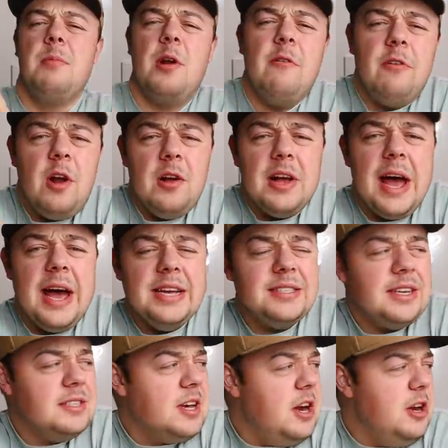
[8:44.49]
But overall, guys,
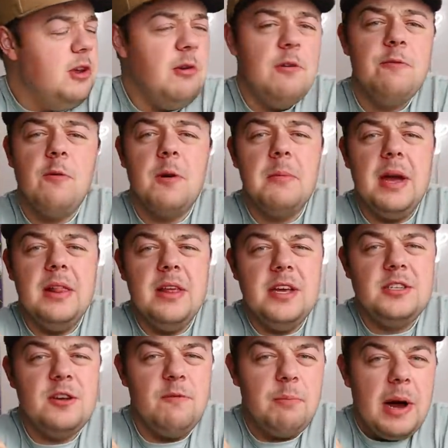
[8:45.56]
that's going to do it for my
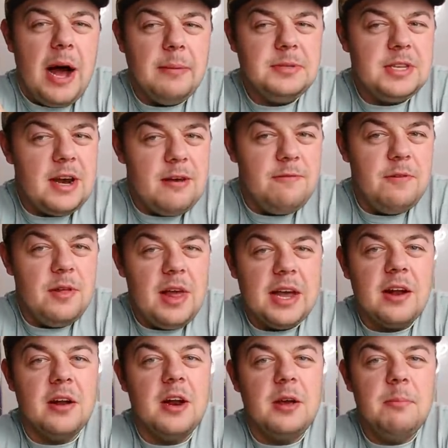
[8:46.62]
list of pops that I feel
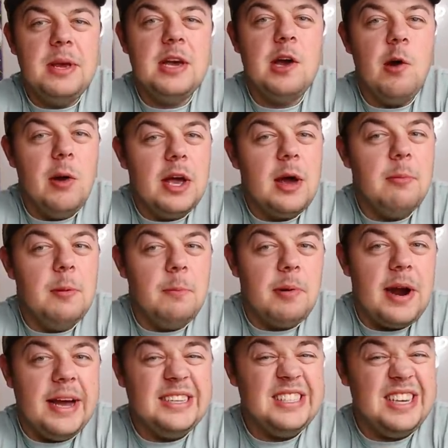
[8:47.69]
like are going to be going up in
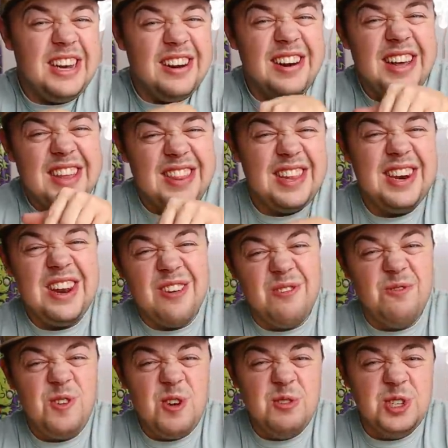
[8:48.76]
price here in the near
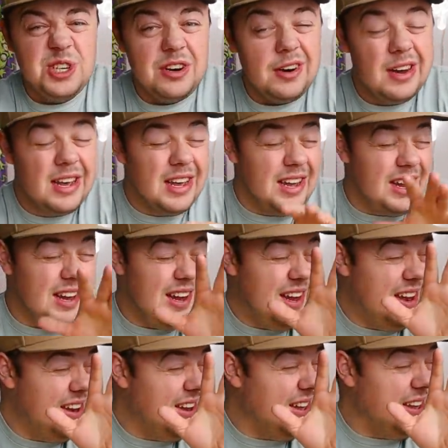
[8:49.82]
future.
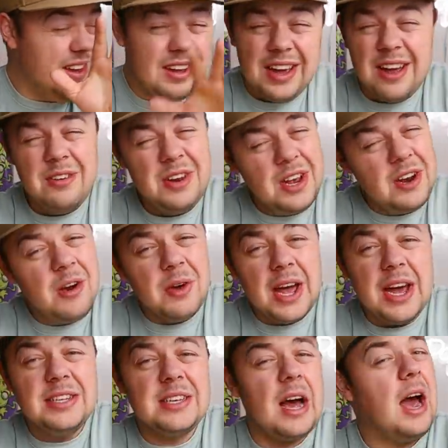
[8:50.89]
And you know, you know,
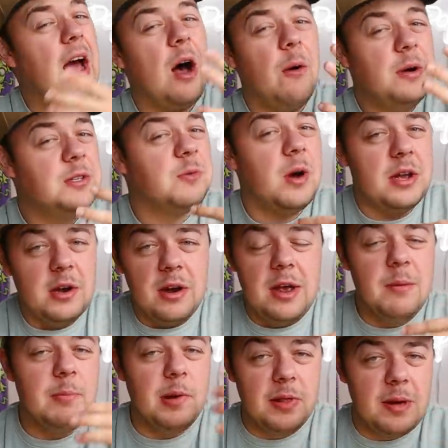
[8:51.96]
guys, I always want your
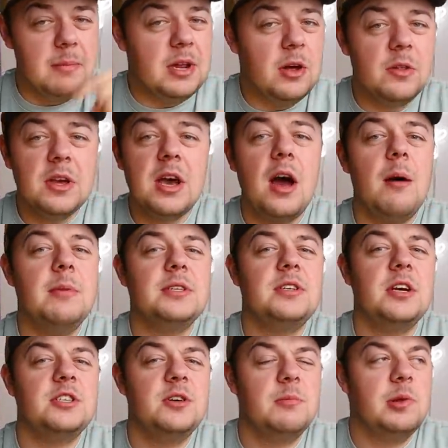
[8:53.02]
input. Let me know in the comment
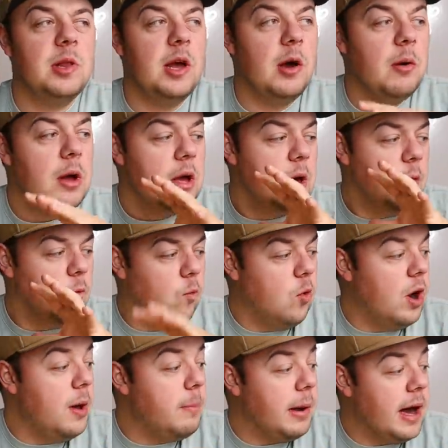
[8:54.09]
section below
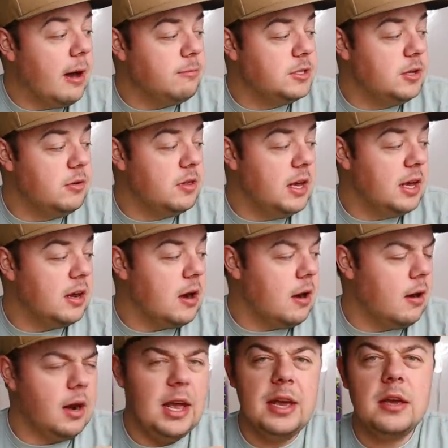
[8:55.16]
what pops you think
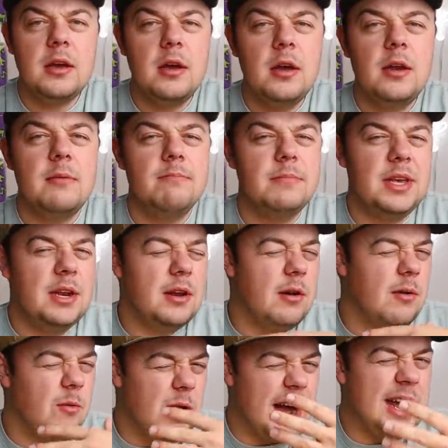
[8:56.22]
are a good, you
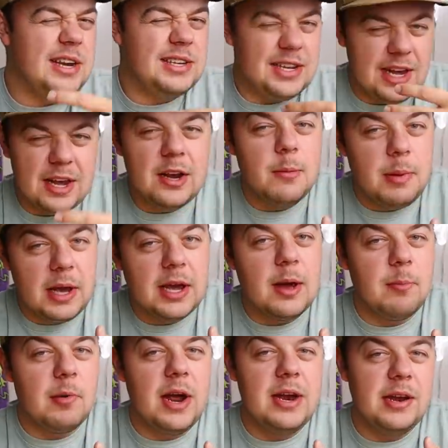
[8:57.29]
know, idea to pick
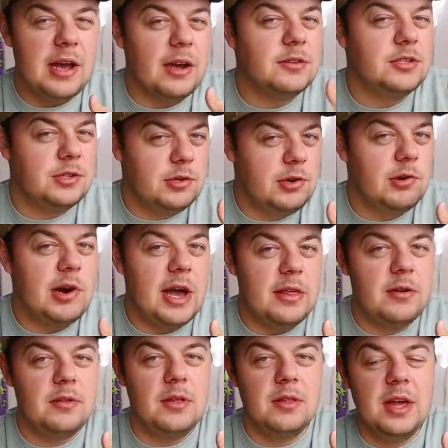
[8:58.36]
up right now sooner
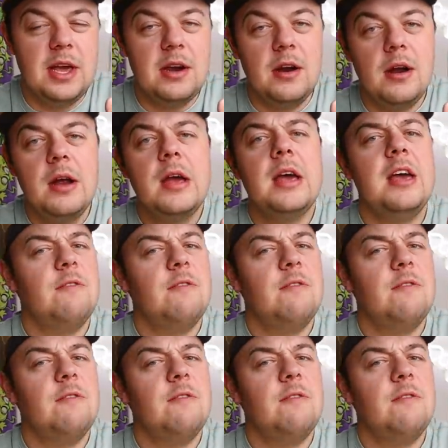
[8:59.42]
rather than later.